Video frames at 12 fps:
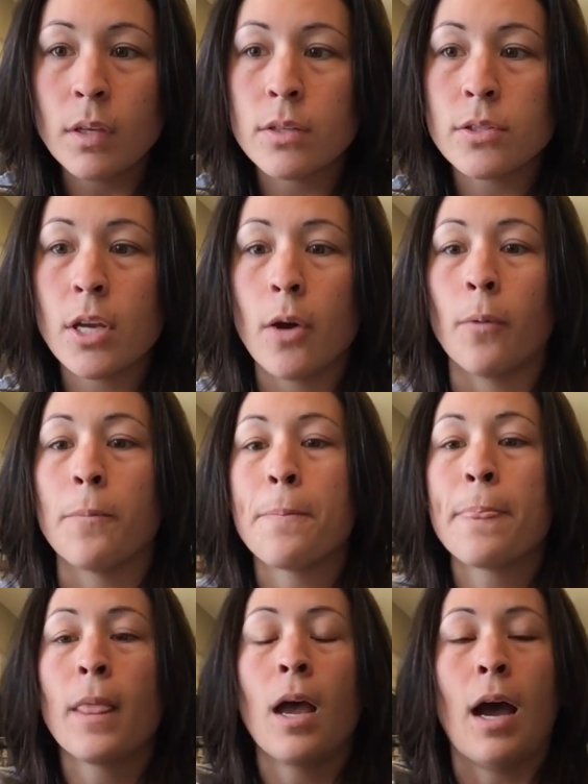So
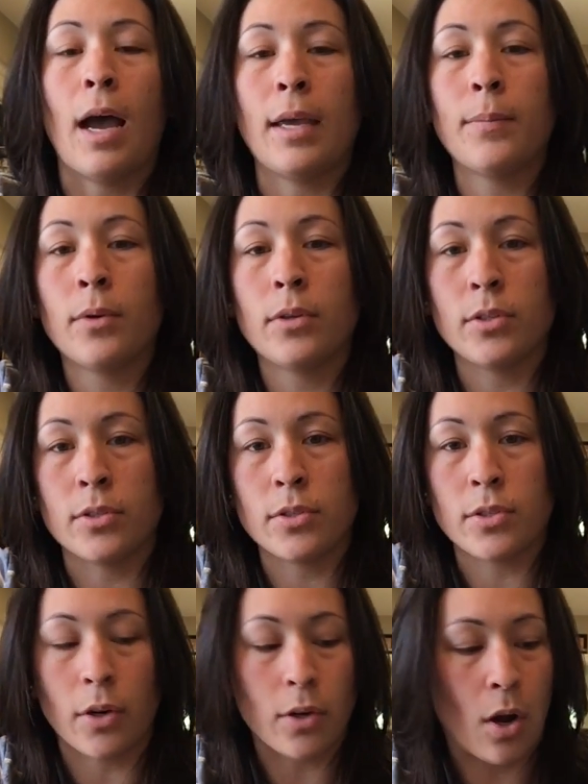I am going to
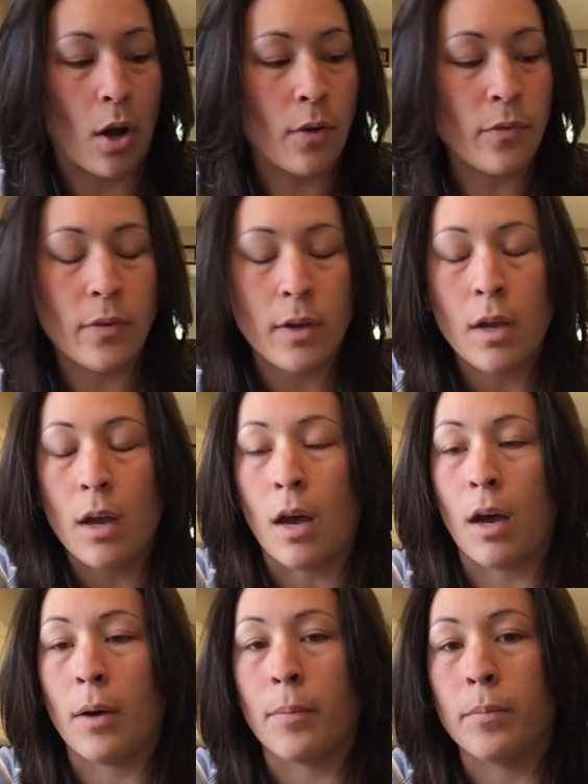start off
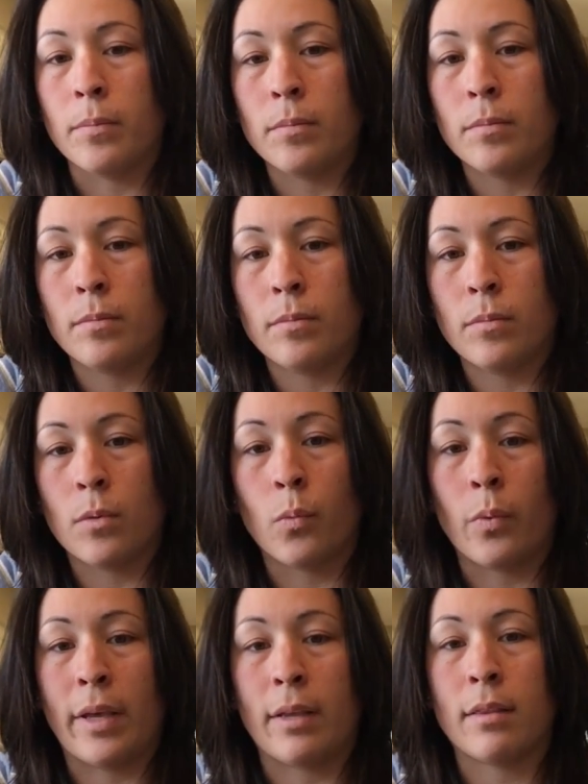
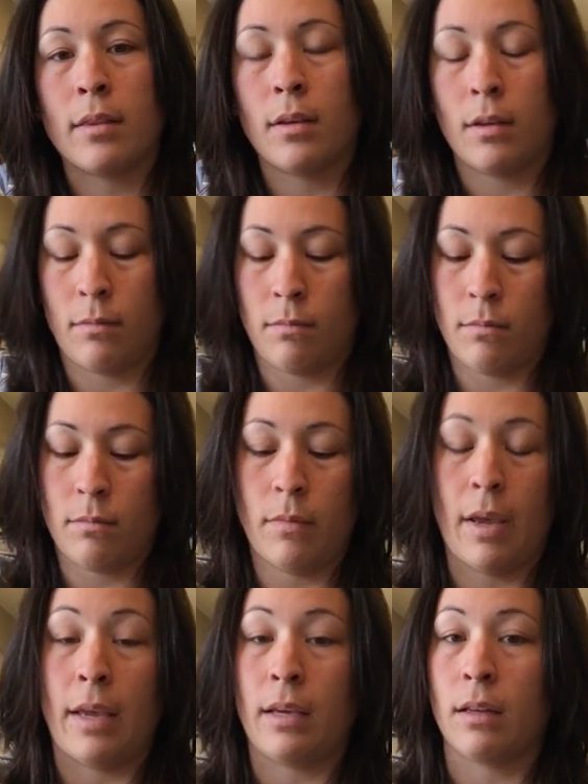with
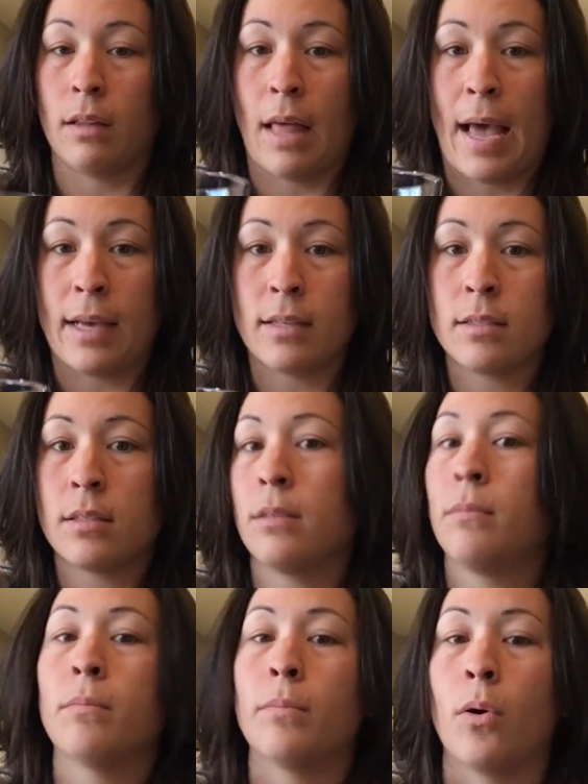a glass
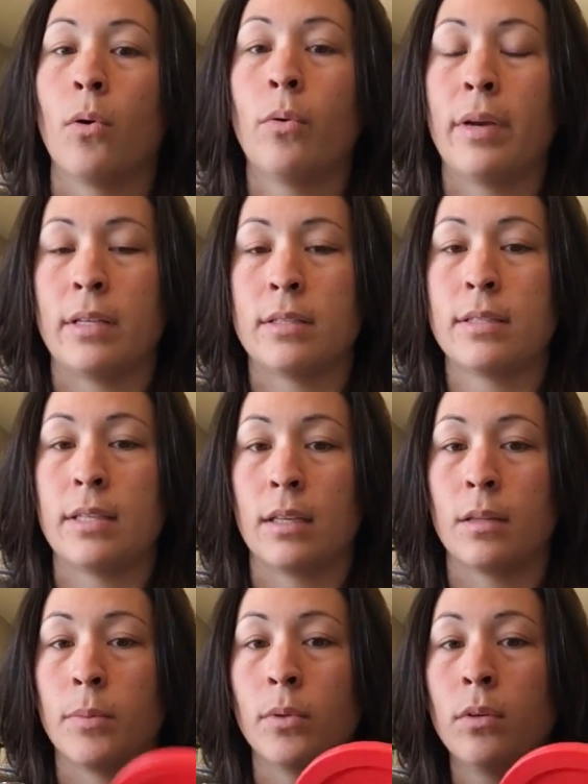bowl. It's
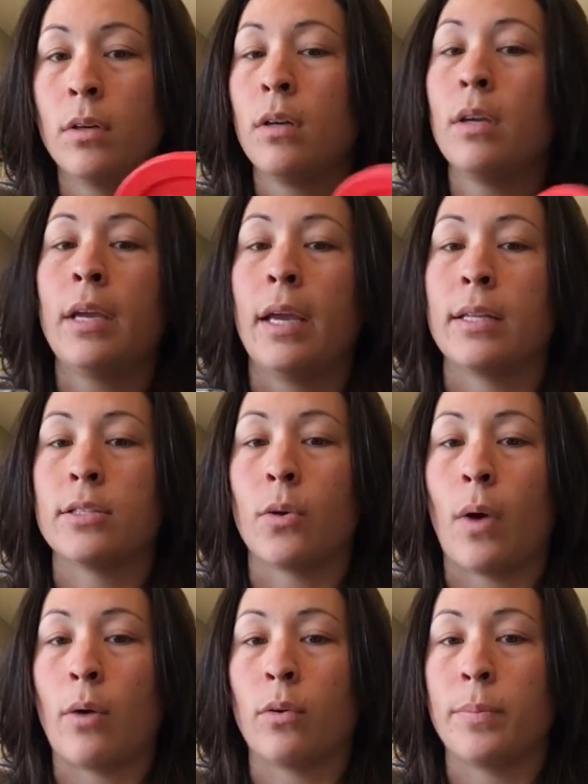sealable, and
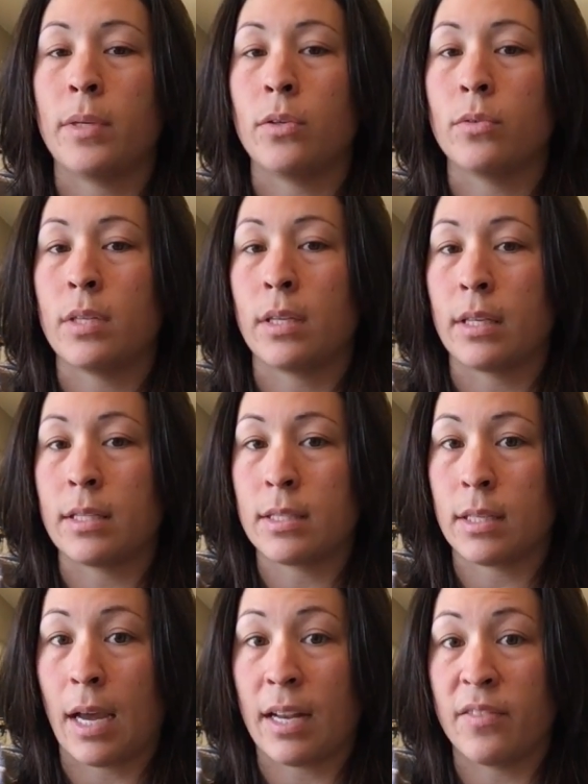so I will be using this
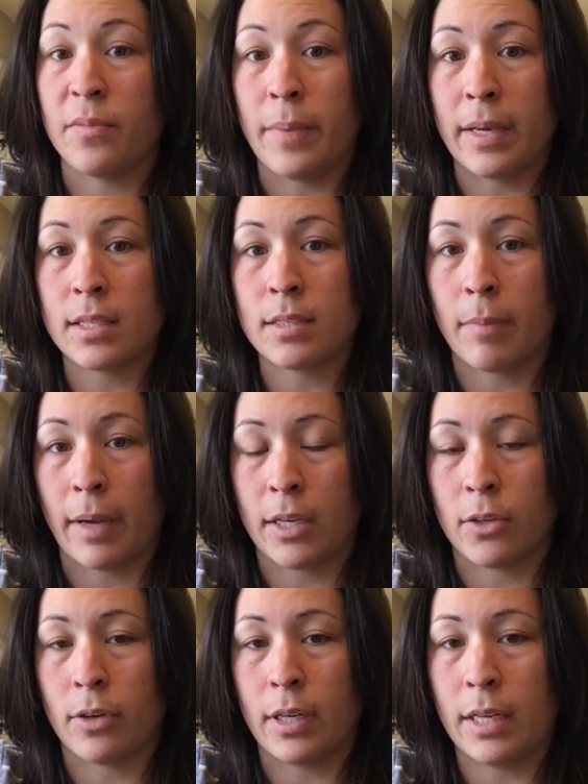to kind of mix my
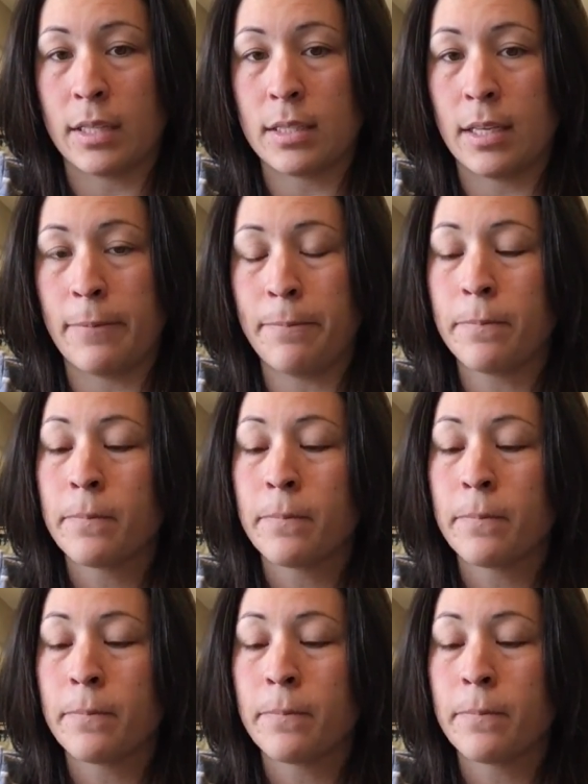ingredients in.